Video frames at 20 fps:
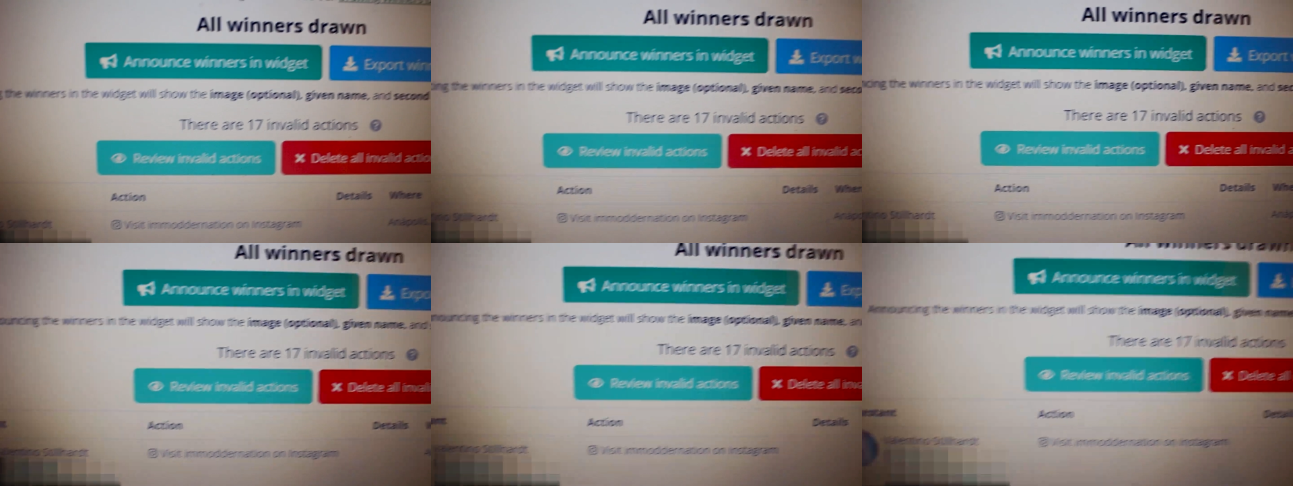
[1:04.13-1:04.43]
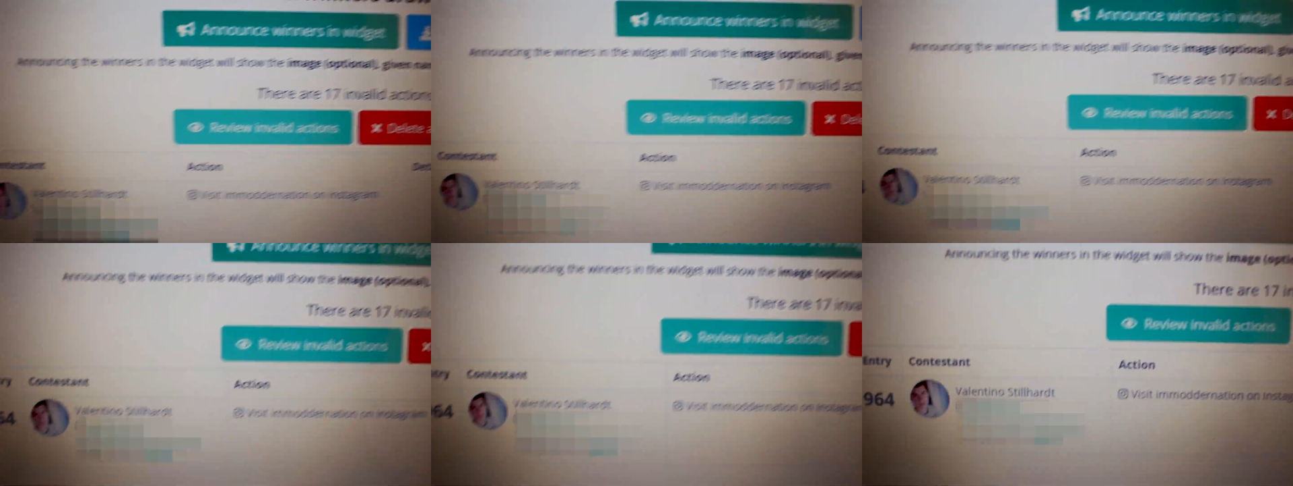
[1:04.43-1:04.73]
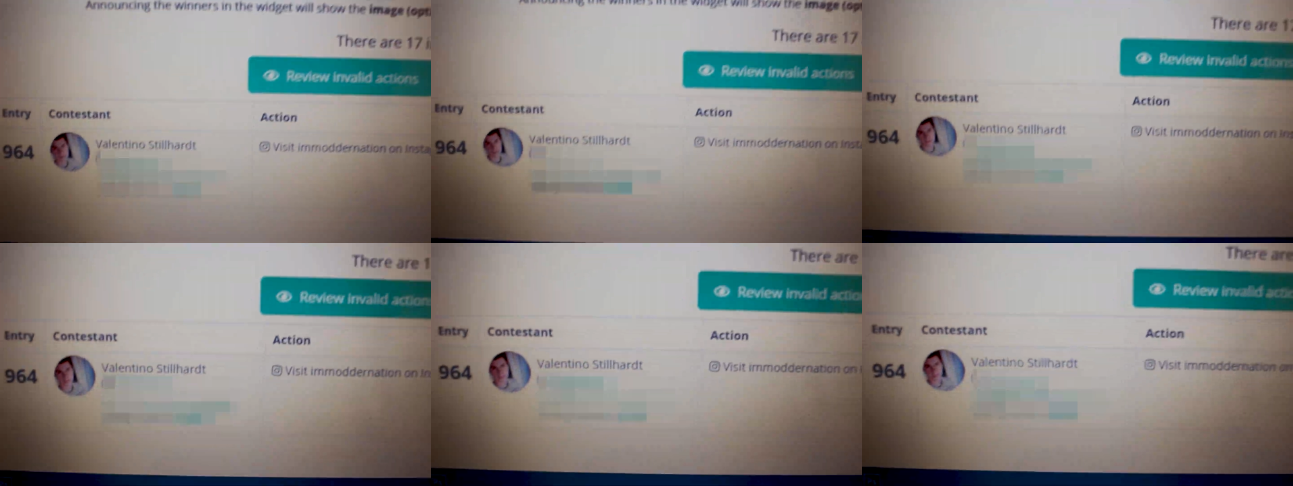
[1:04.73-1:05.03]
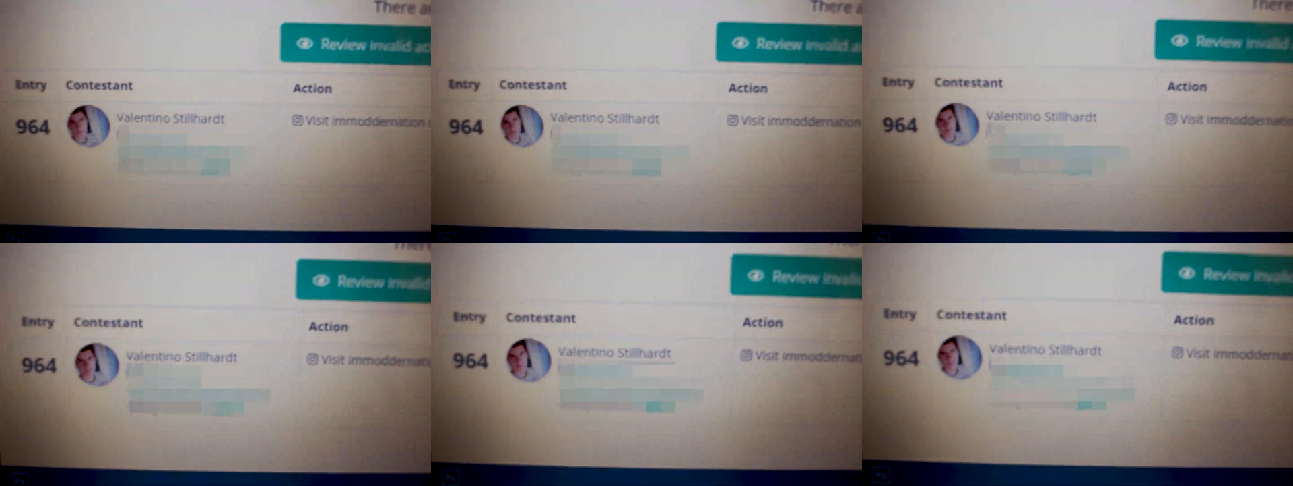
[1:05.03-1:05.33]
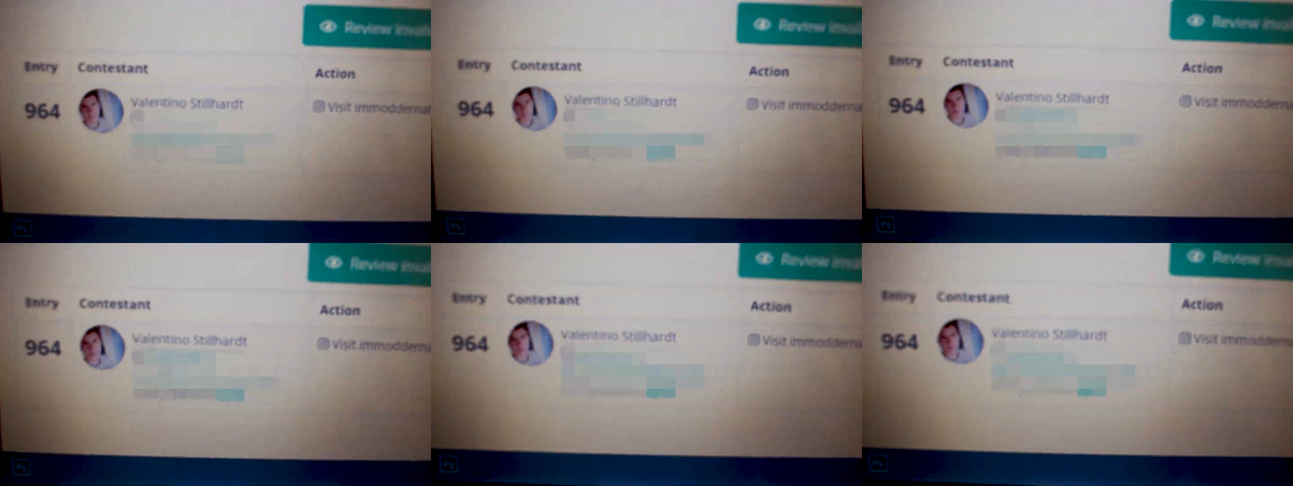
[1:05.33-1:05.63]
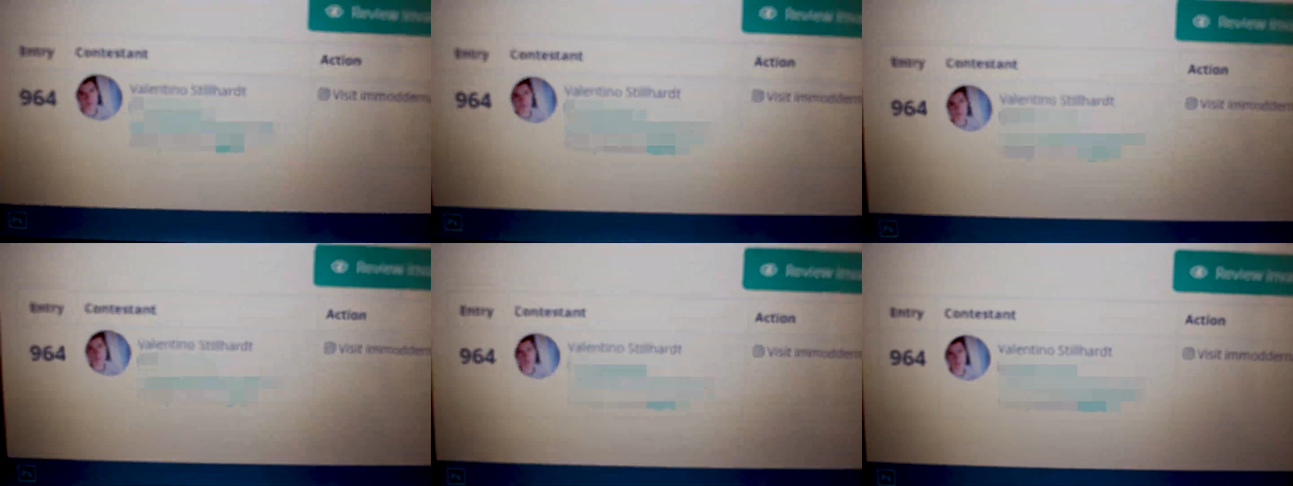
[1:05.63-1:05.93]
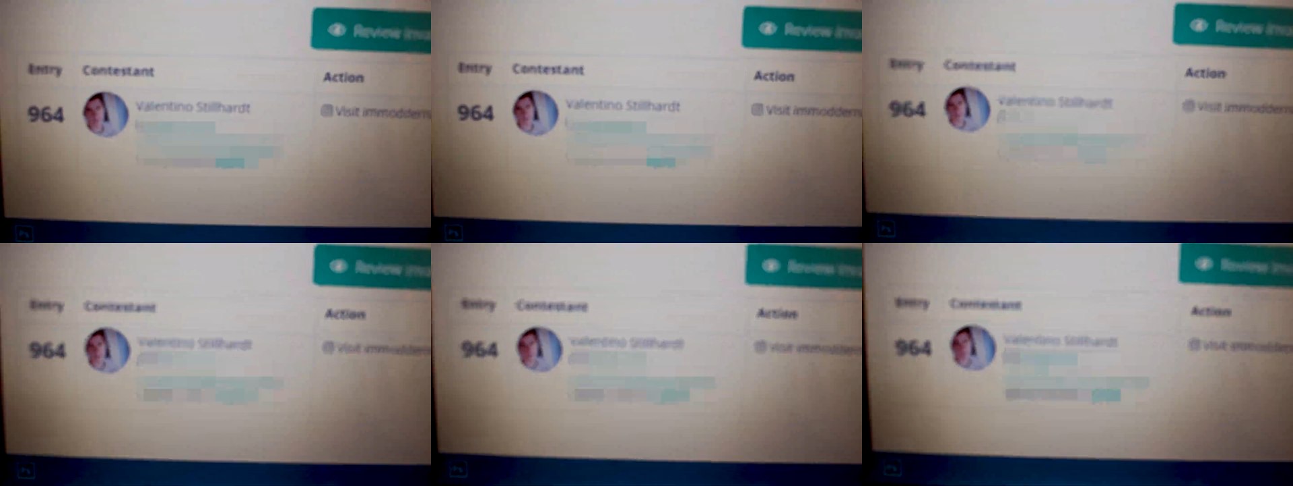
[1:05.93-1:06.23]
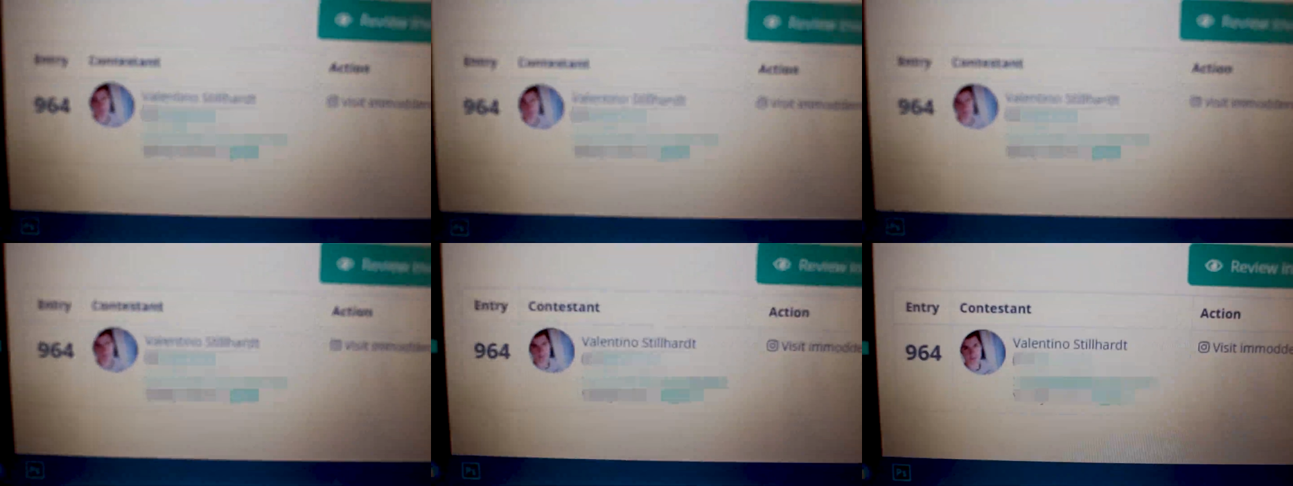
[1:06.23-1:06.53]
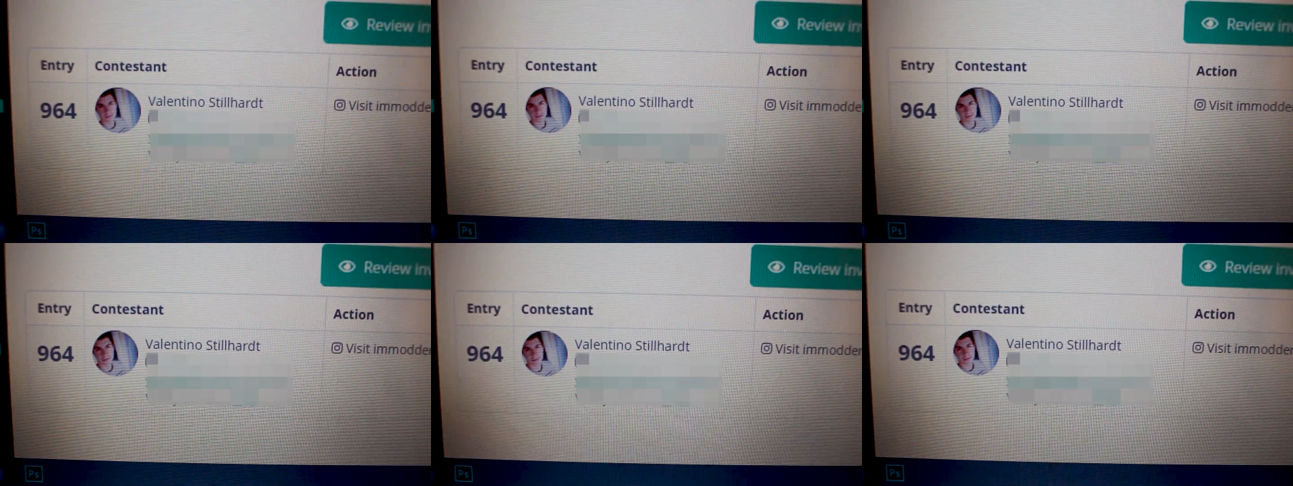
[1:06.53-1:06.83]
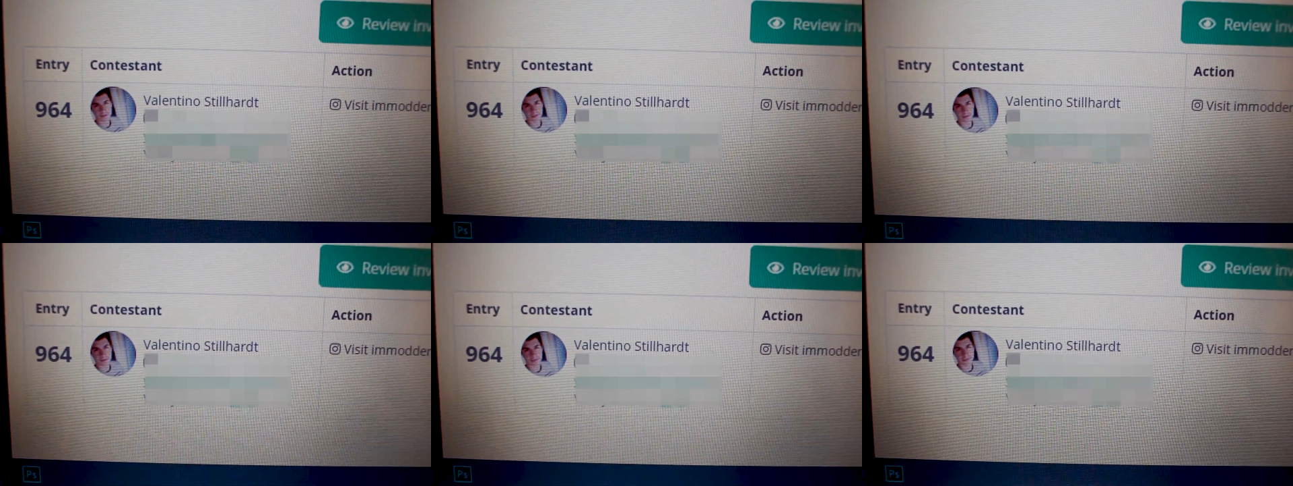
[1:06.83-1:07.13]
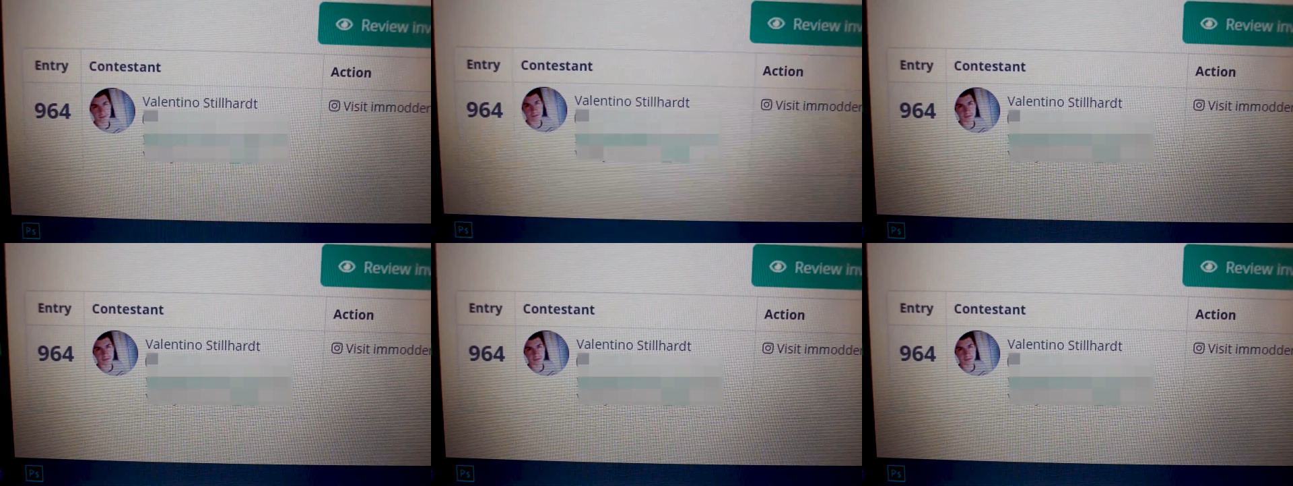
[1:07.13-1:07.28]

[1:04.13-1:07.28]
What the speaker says: (no speaker visible)